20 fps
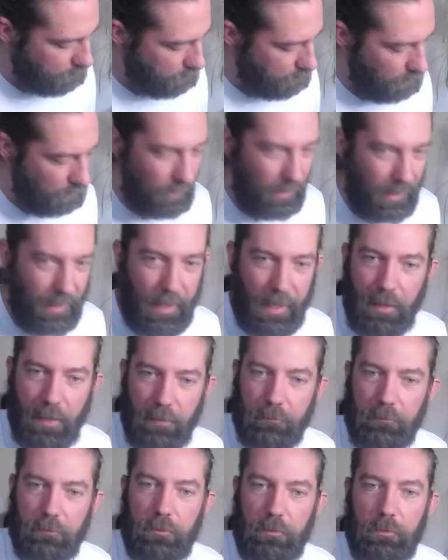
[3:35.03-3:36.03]
don't have
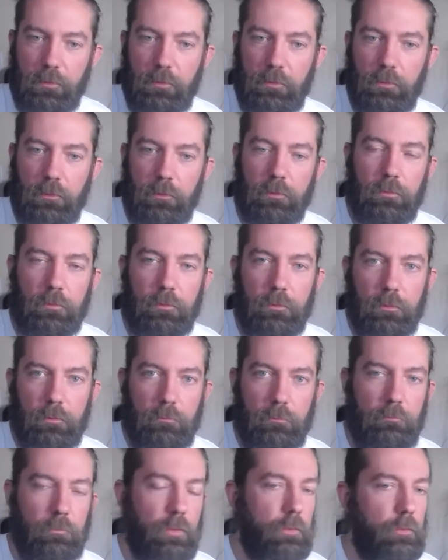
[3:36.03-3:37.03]
to
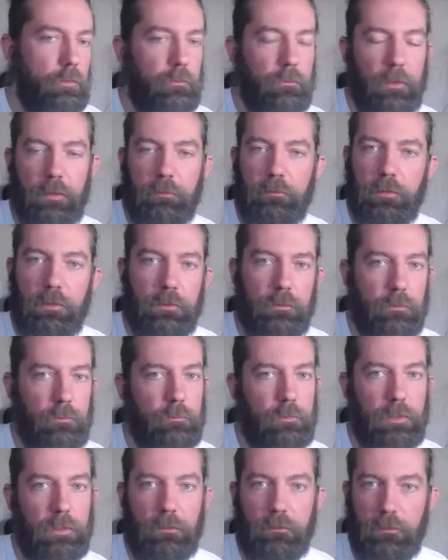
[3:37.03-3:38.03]
move every 2
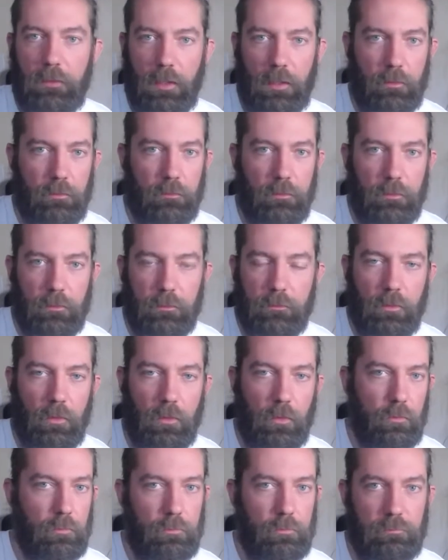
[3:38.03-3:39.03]
beats now. There's
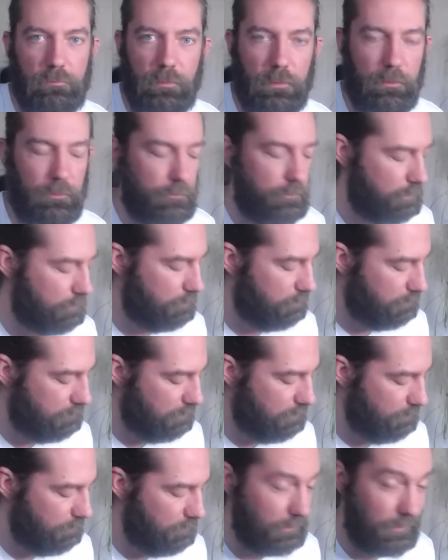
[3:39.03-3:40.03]
no
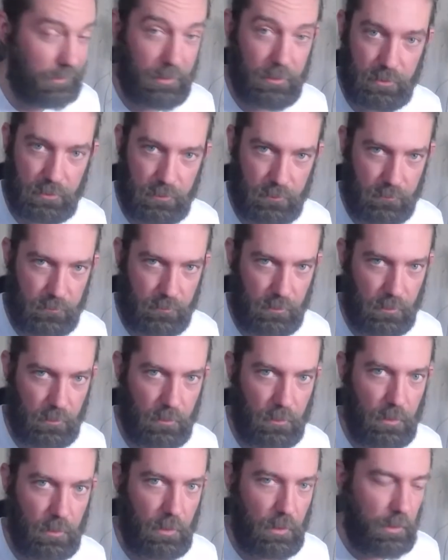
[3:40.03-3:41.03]
stipulations here,
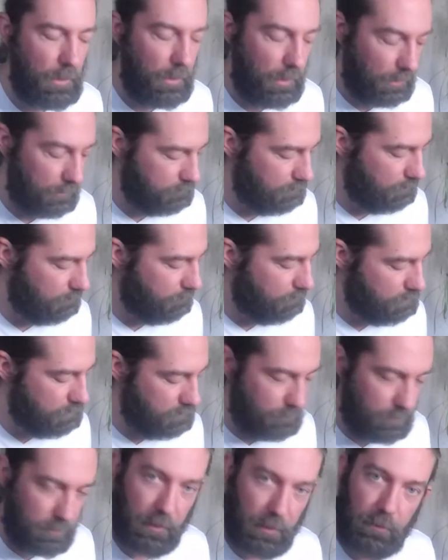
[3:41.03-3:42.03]
except for just
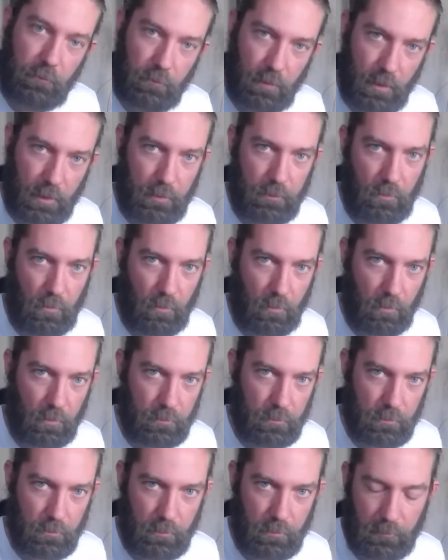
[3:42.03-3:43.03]
play the right chord
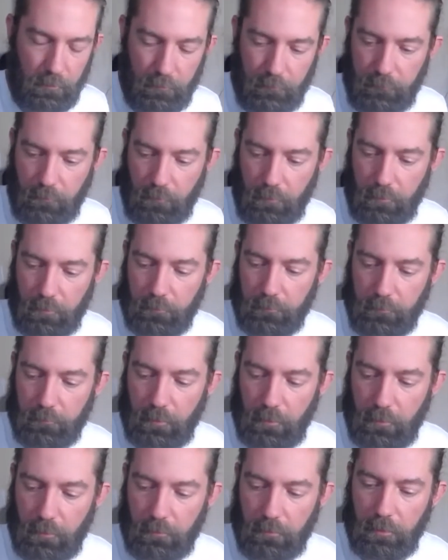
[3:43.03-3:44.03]
during the form.
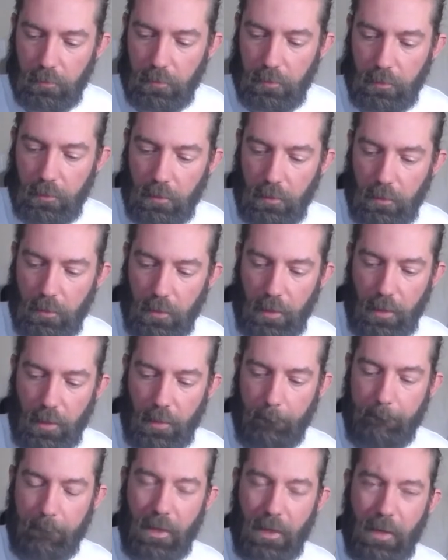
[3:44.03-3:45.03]

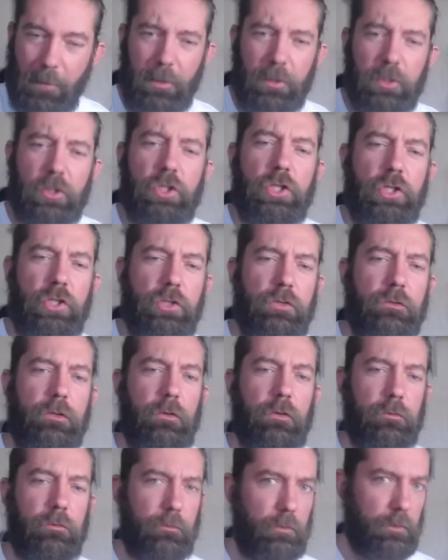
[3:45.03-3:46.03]
But just use those
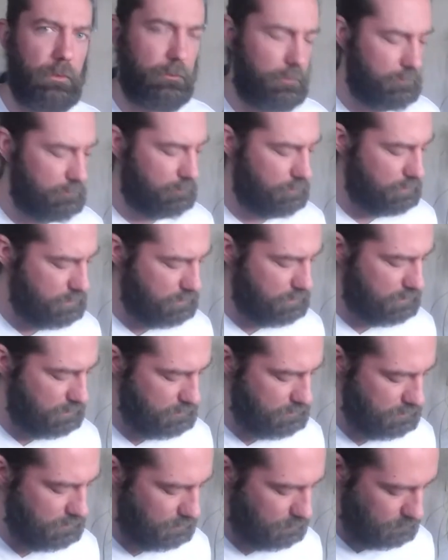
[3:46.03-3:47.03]
voicings. We're just going to
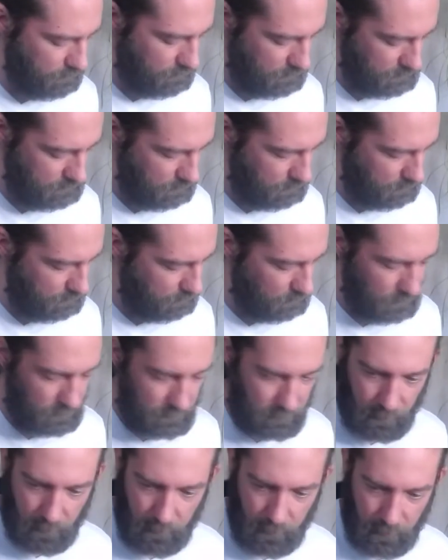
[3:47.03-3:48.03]
stick with this end of the
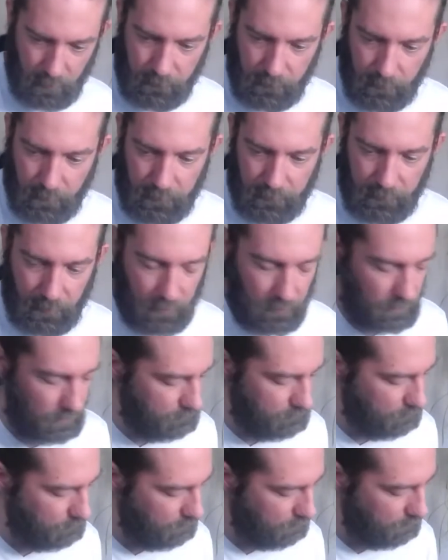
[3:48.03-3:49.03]
guitar. So it'd be sounding like
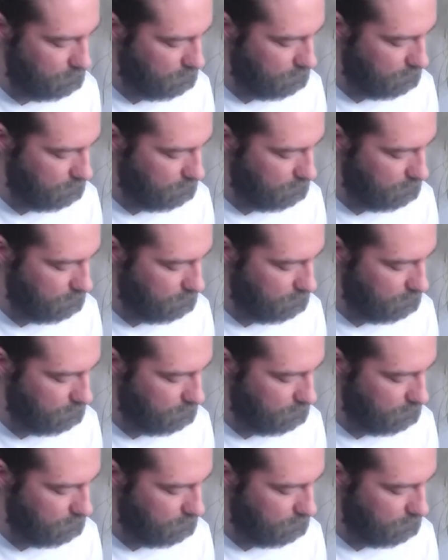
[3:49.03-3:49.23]
something like